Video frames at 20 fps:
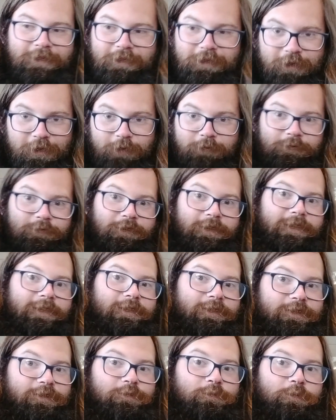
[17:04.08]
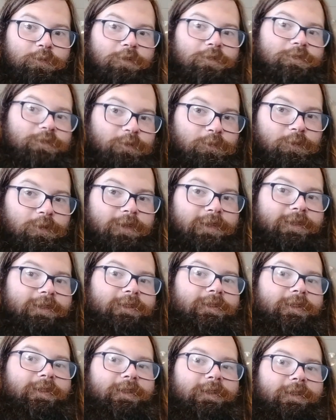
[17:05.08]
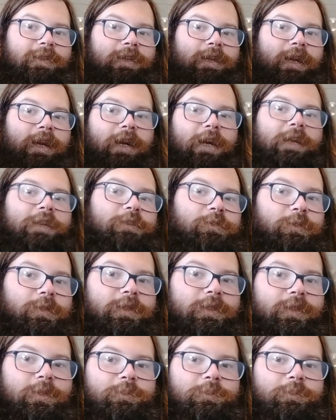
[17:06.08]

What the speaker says: Hopefully you weren't the one hiring